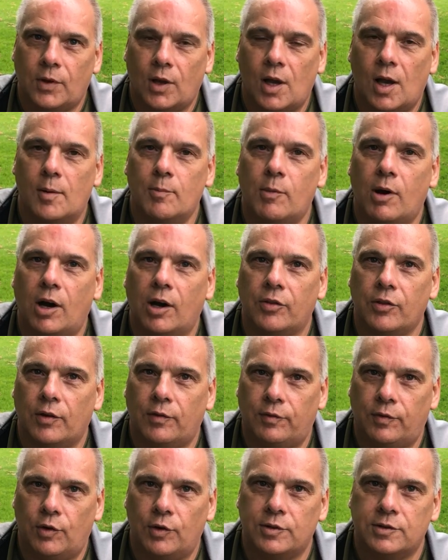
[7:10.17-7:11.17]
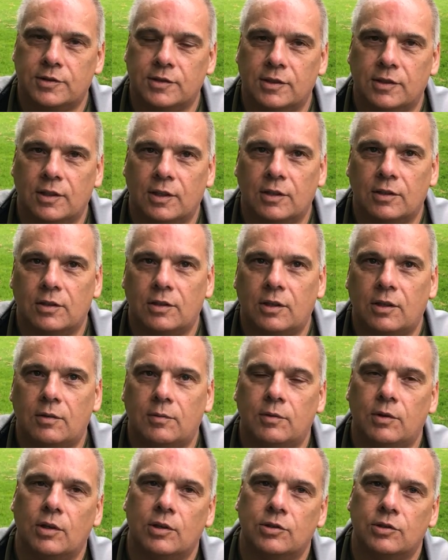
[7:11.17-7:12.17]
among the folks in
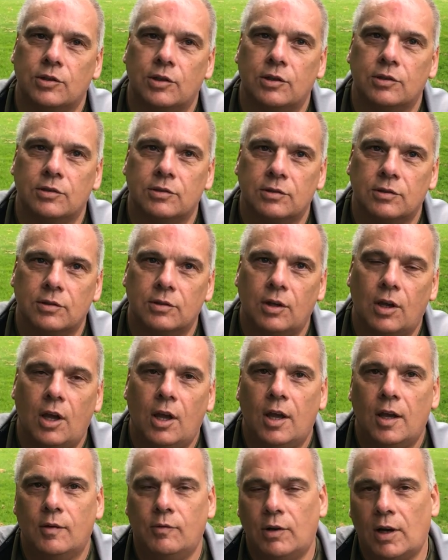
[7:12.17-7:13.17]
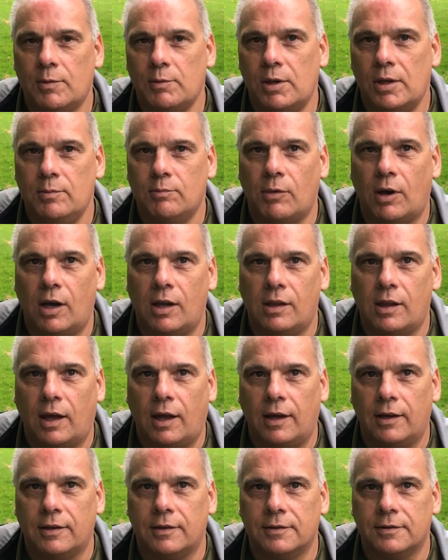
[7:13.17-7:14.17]
the church. And what I mean by
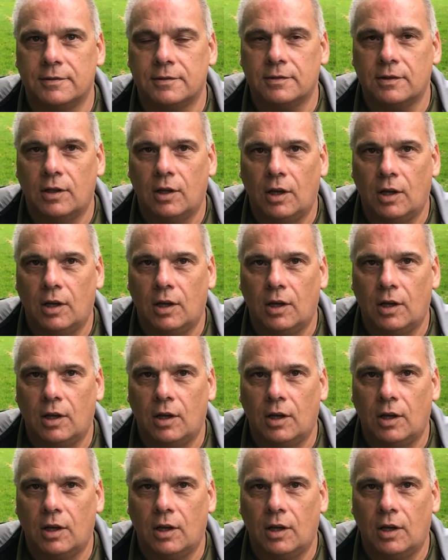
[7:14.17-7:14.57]
that is,